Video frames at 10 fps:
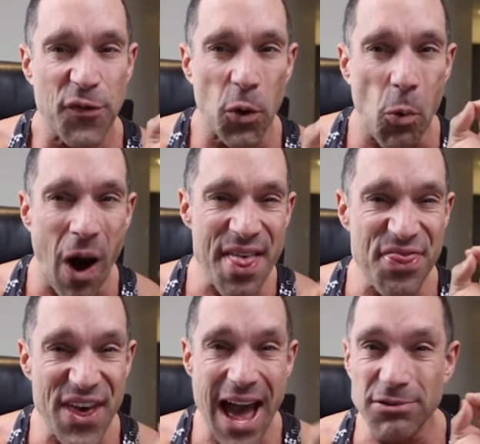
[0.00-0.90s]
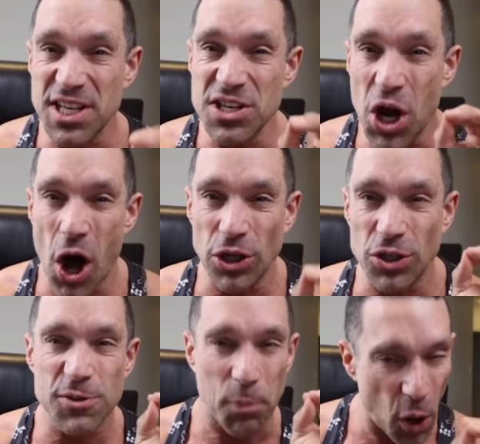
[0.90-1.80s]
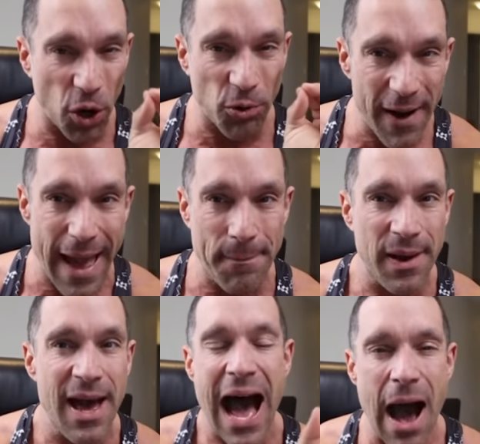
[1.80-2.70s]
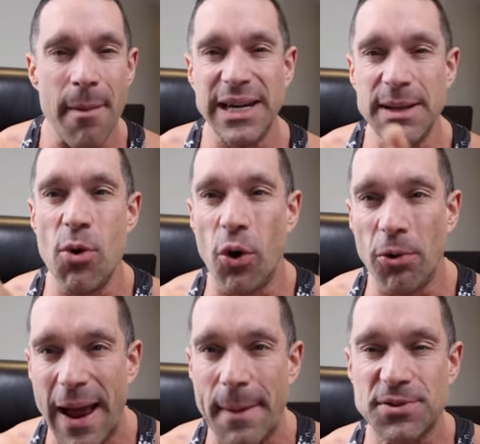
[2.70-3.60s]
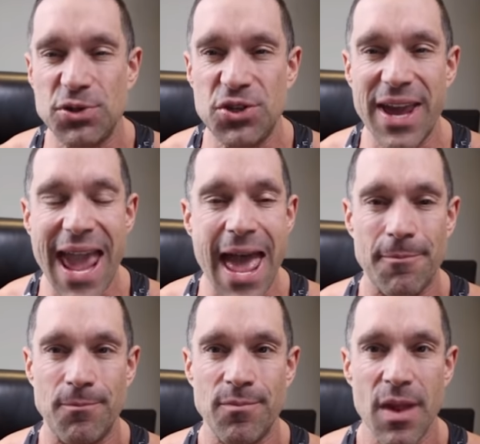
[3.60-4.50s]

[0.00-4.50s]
For $1,000 per rep, how many more reps would you get?